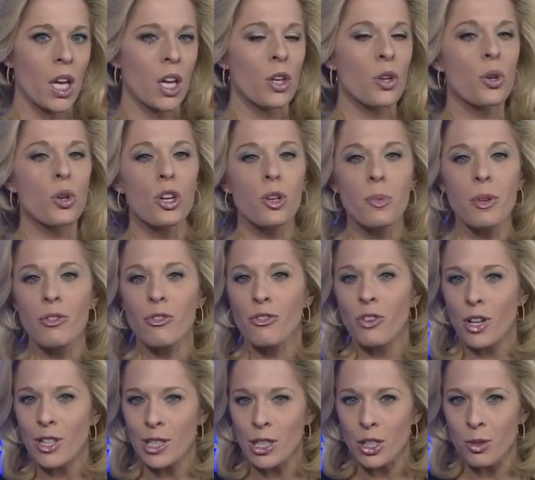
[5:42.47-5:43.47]
You could be
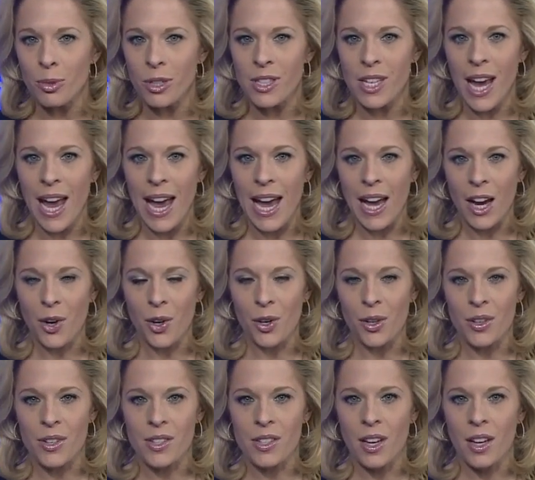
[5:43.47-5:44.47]
vulnerable to
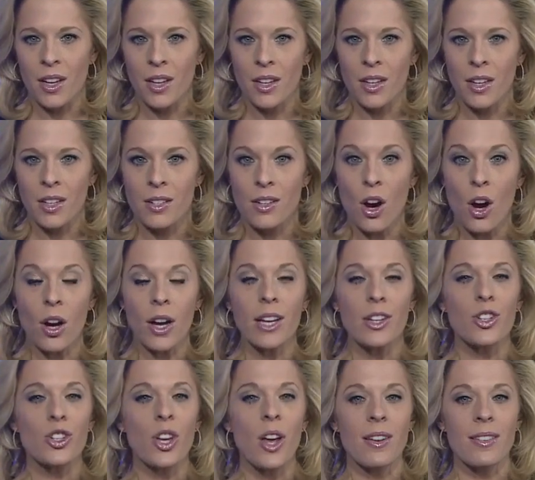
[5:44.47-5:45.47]
hackers.
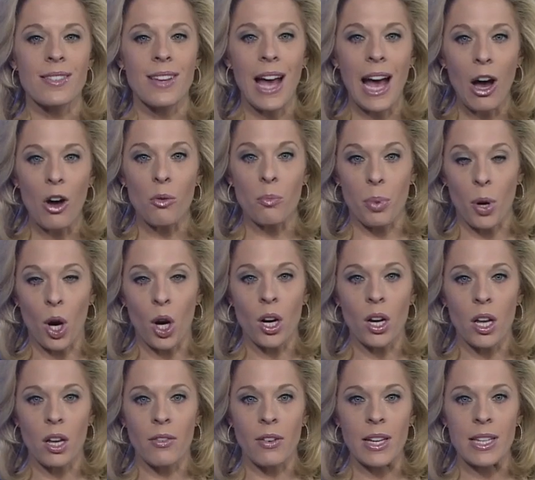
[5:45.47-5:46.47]
Target shut down
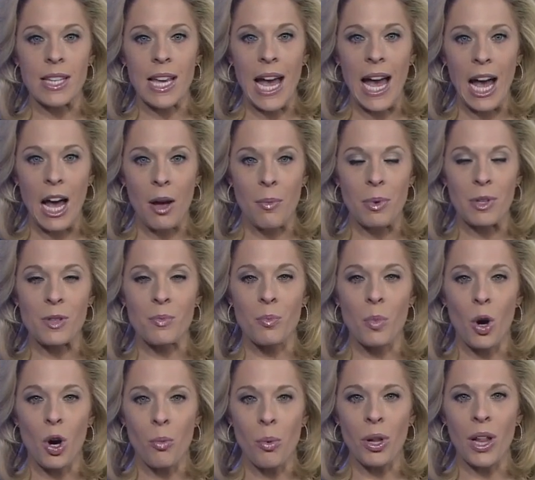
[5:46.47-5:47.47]
part of its app, its
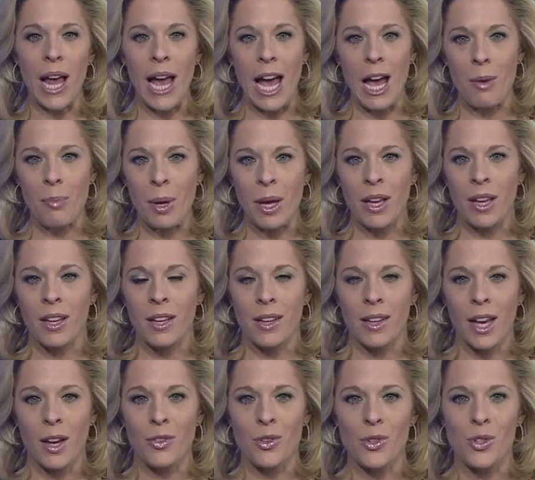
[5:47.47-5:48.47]
mobile app,
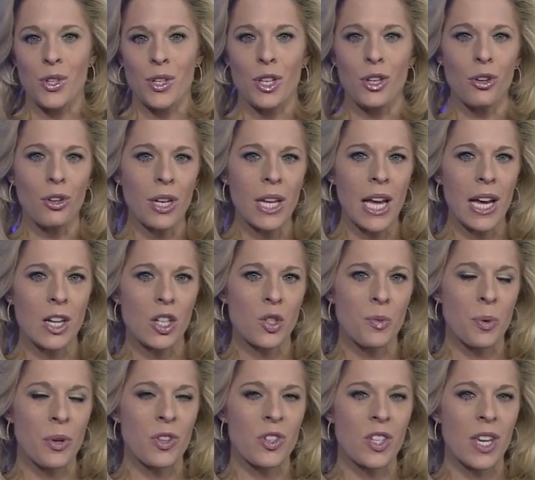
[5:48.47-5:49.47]
after security
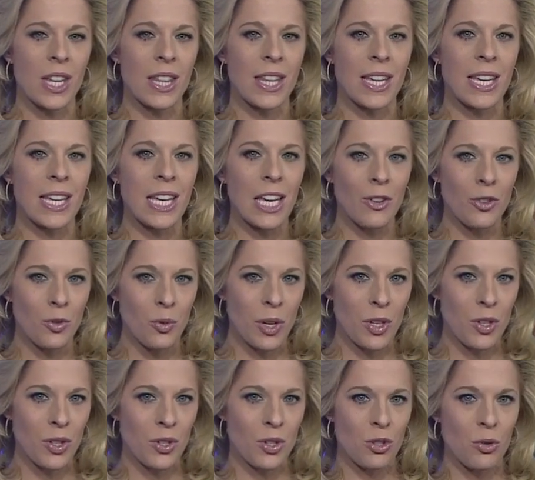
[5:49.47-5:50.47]
experts said the gift
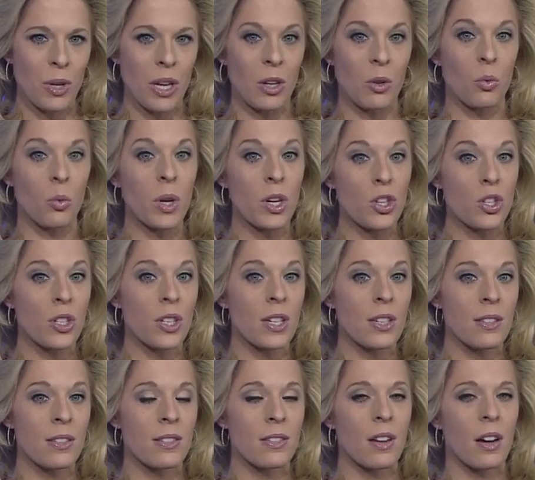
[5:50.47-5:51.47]
registry and wish
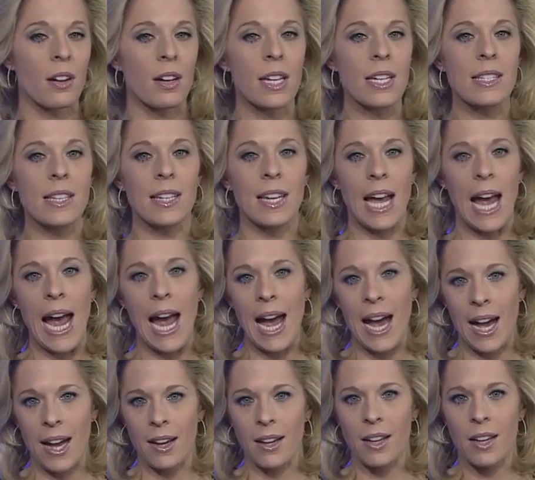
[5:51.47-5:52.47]
lists are easy to
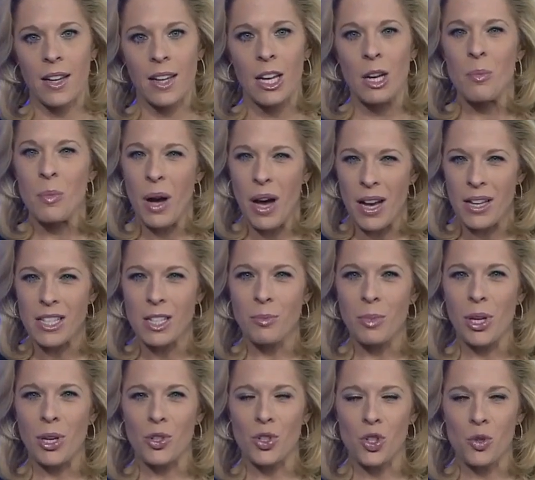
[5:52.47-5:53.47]
hack,
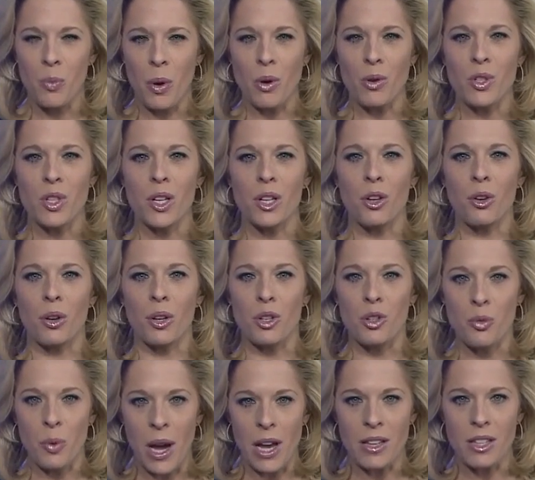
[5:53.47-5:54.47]
possibly exposing your
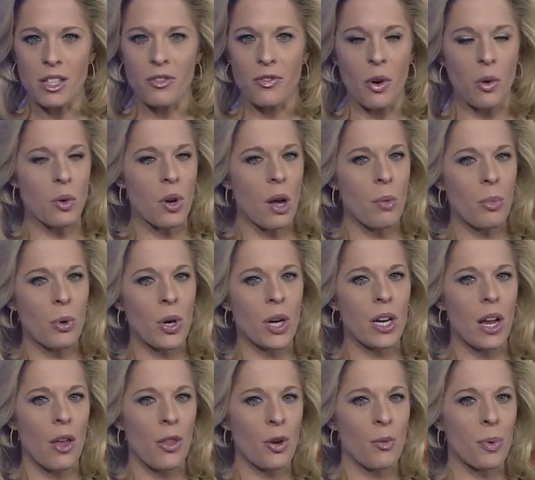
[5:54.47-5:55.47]
address, phone number, and
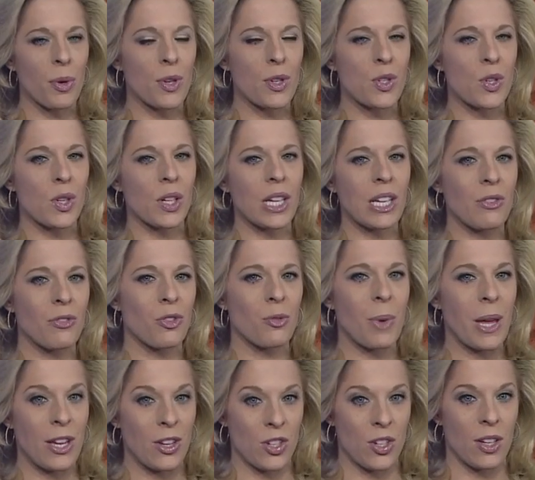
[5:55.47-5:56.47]
other personal
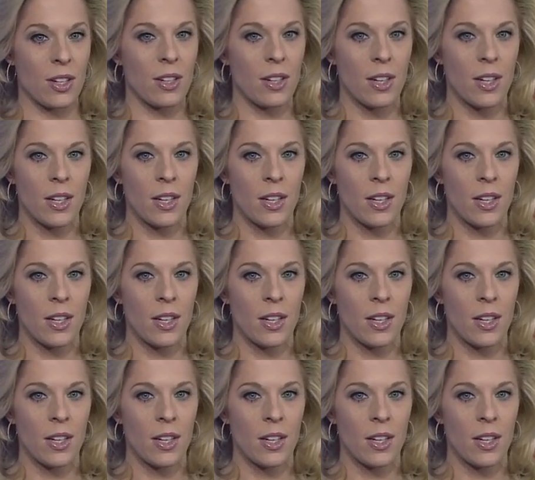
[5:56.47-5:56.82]
information.